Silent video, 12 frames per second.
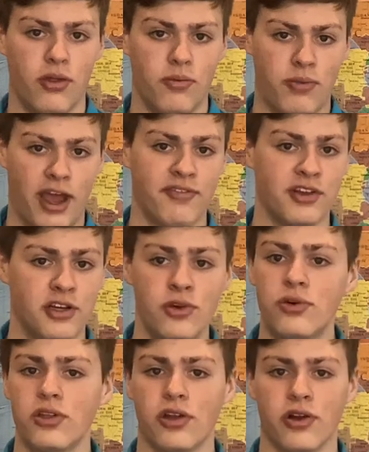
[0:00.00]
Having
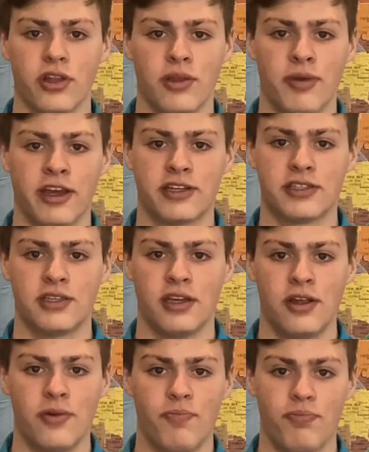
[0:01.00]
nuclear in the mix
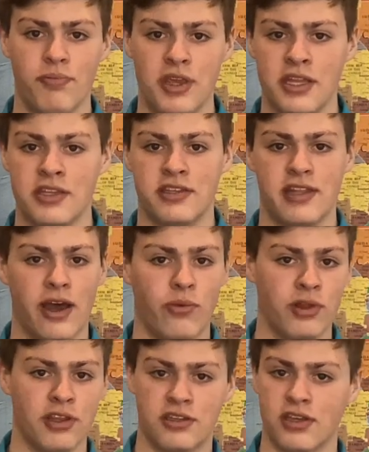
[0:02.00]
means that when
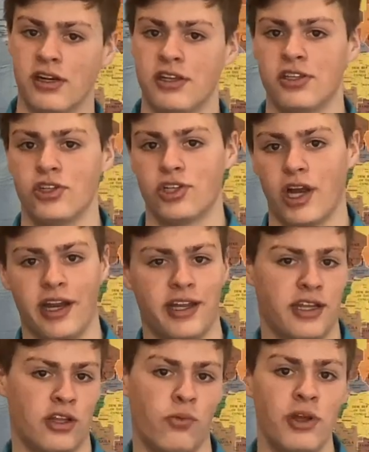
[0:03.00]
the sun isn't shining
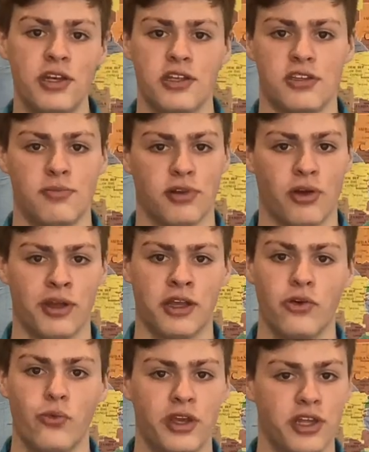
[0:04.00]
and the wind isn't blowing,
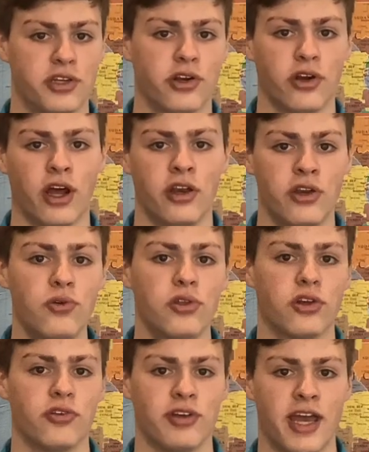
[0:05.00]
we can turn on nuclear
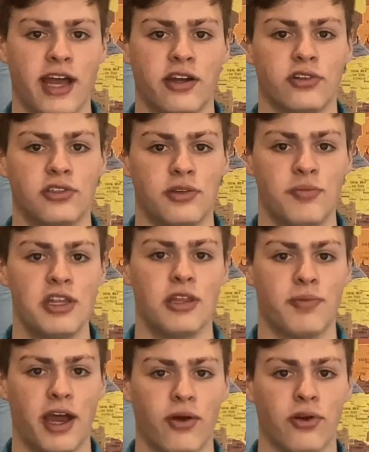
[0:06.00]
reactors to meet the
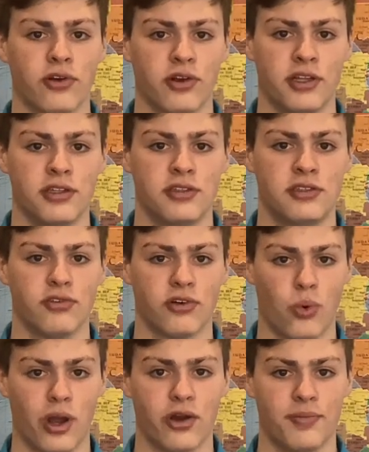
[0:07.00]
power grid's
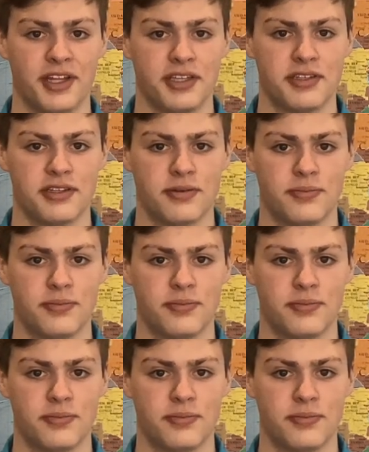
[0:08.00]
requirements.